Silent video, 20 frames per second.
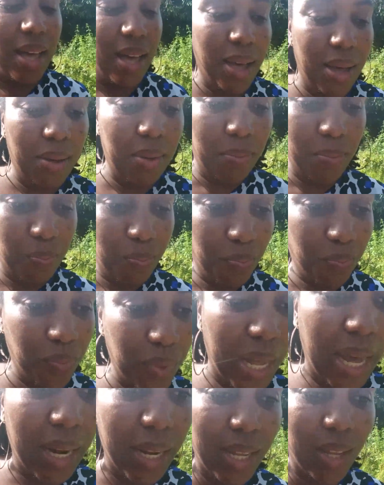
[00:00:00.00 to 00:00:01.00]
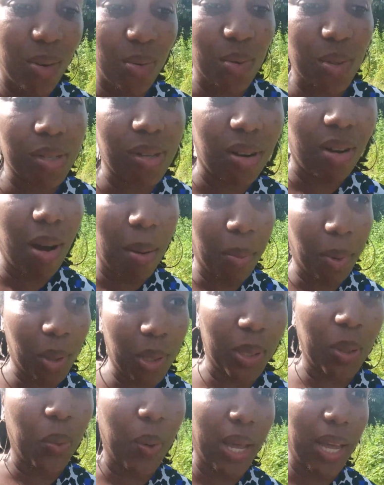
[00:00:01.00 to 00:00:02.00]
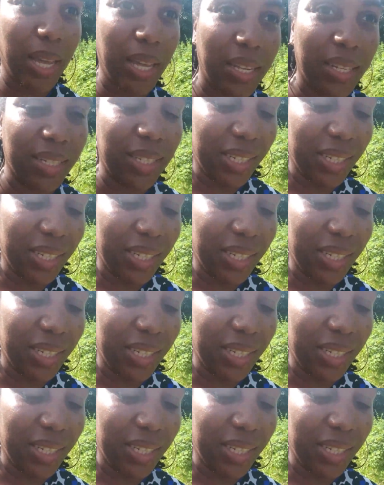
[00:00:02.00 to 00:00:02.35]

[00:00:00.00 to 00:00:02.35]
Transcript: um, that he couldn't come all the way in.